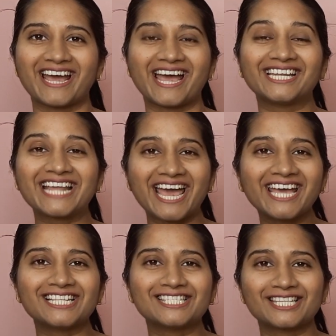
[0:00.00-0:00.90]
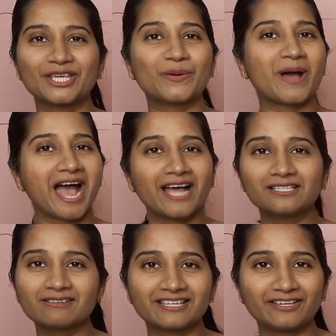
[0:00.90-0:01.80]
and hence you had
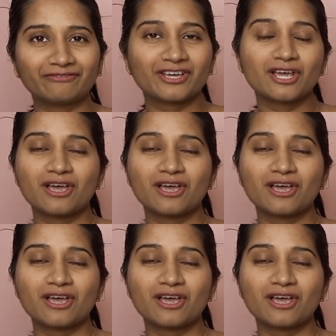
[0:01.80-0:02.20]
to leave